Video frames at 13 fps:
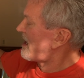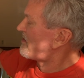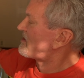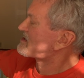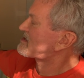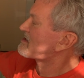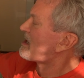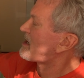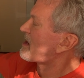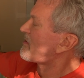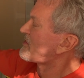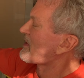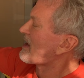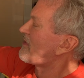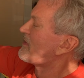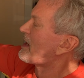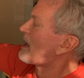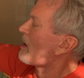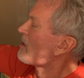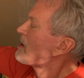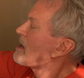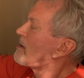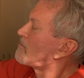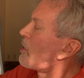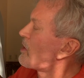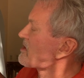and the sun and everything, and then I'll
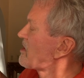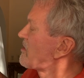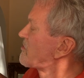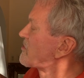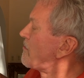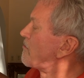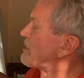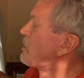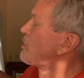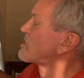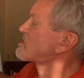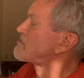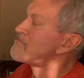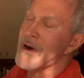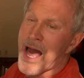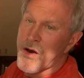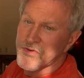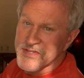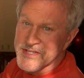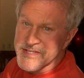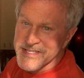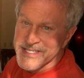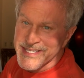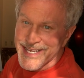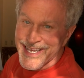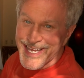put the bluish
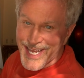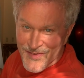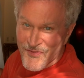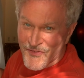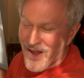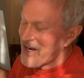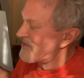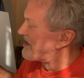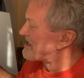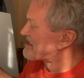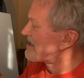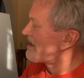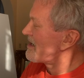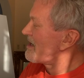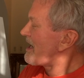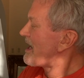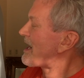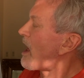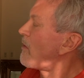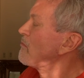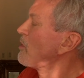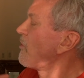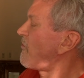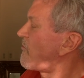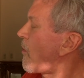mountains in front of it, and I'll move